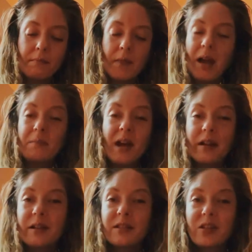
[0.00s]
I'm
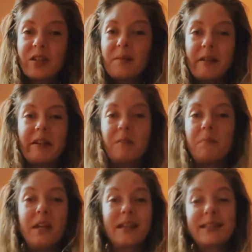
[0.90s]
not concerned about him
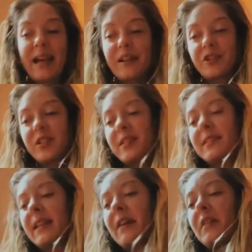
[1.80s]
being attached to the
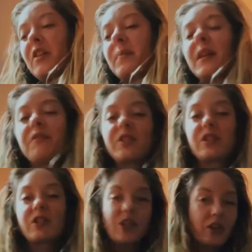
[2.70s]
tarot, but I was
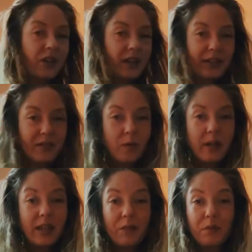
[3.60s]
just curious what
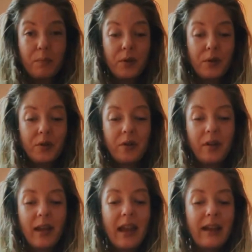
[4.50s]
he would pull,
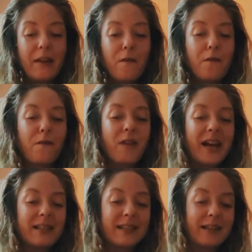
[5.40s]
and it
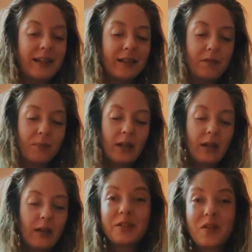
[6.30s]
fascinated me.
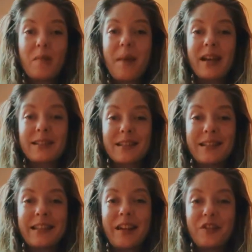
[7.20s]
So a
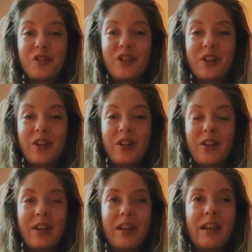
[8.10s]
masculine energy card